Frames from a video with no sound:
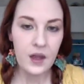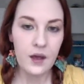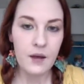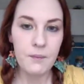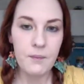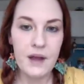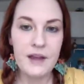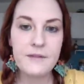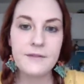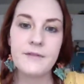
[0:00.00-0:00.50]

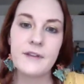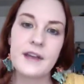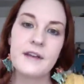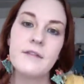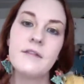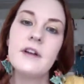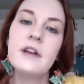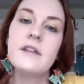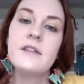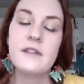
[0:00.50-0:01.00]
my
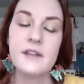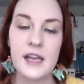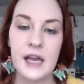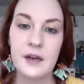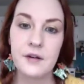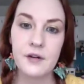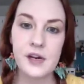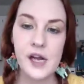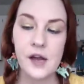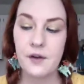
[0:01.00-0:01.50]
favorite
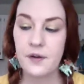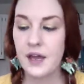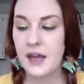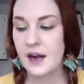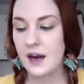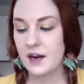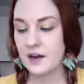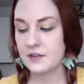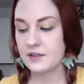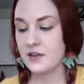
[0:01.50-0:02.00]
Sanrio
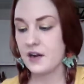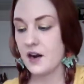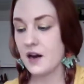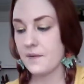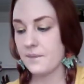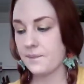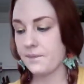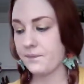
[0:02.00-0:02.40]
character,